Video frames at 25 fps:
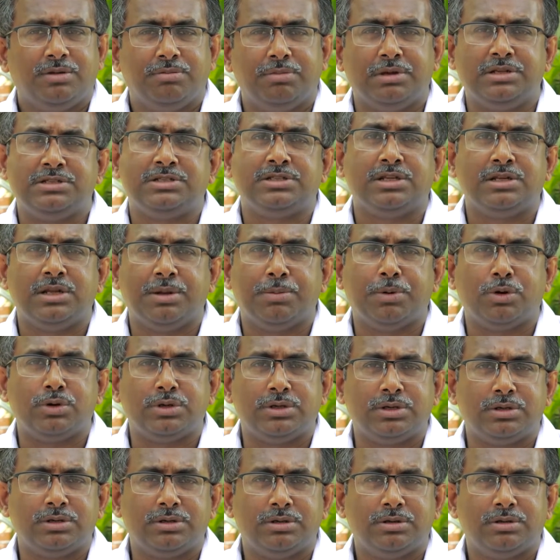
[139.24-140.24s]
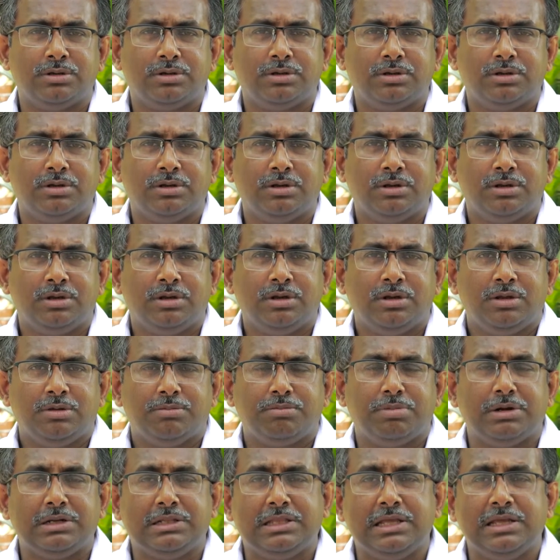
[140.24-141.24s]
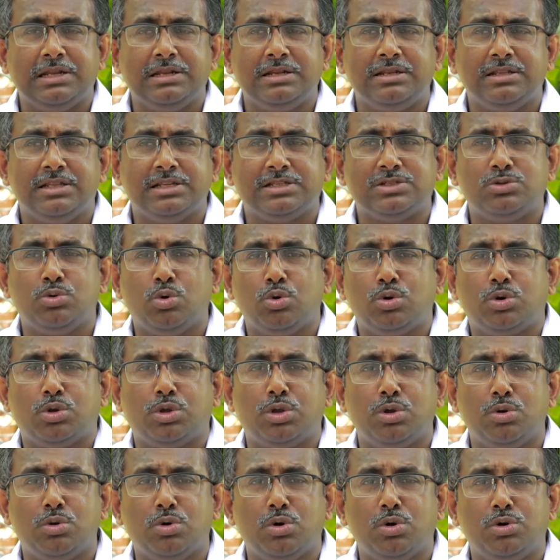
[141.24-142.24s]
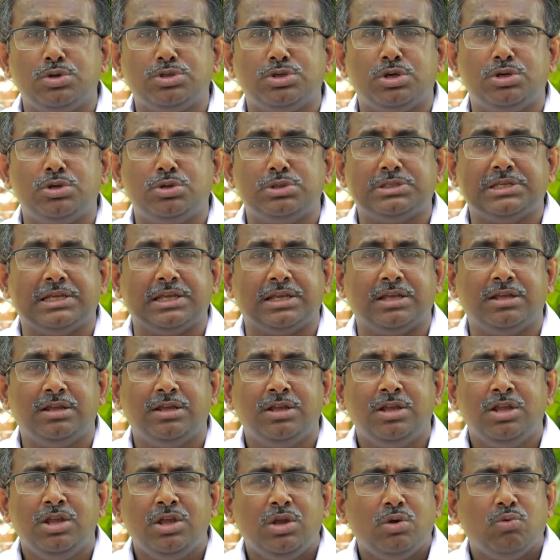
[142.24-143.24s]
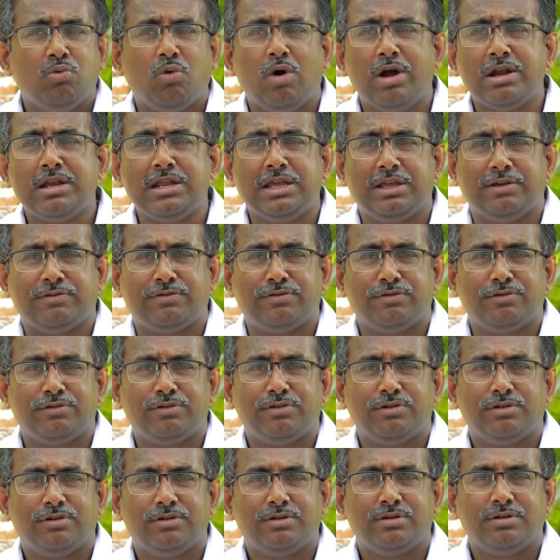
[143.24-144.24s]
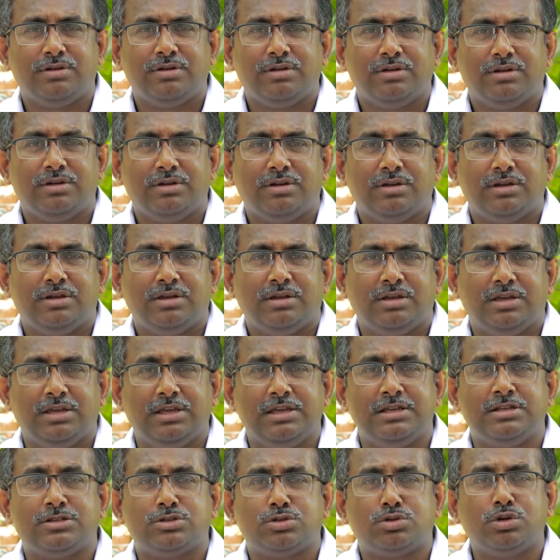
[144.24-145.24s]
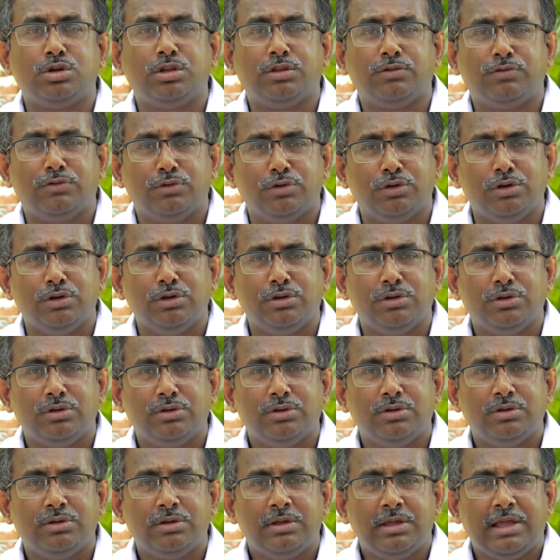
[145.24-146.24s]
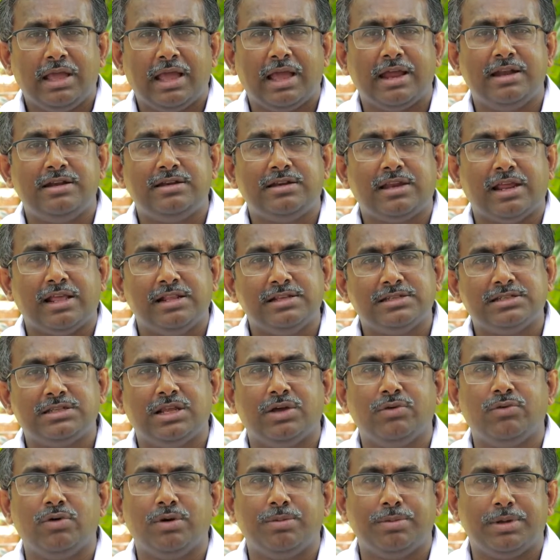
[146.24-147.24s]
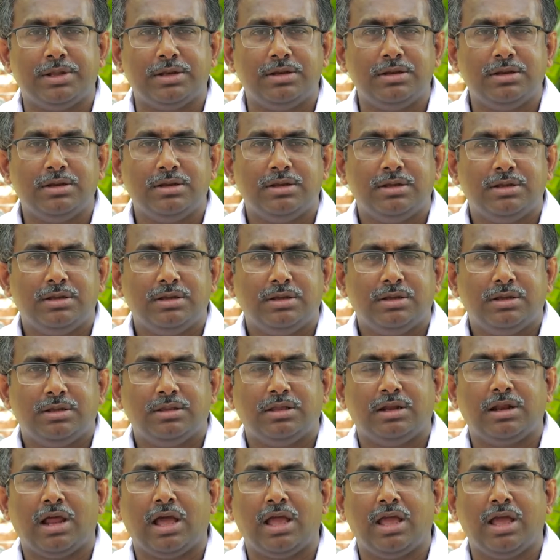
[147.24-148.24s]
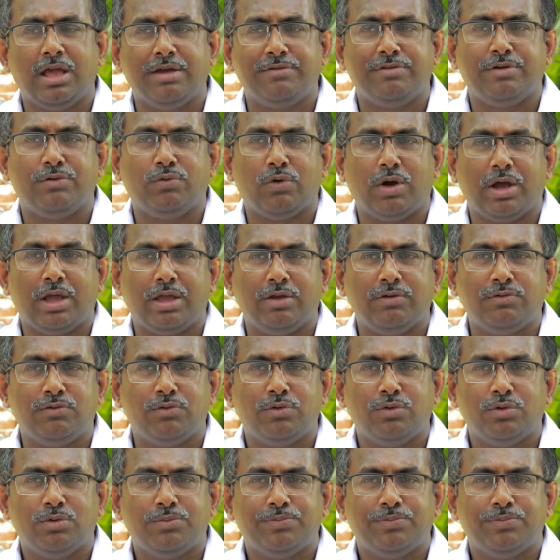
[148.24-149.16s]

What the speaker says: mentioned about it. But then this Note Q goes on to say, what if he is truthful and tells the woman that I have a wife,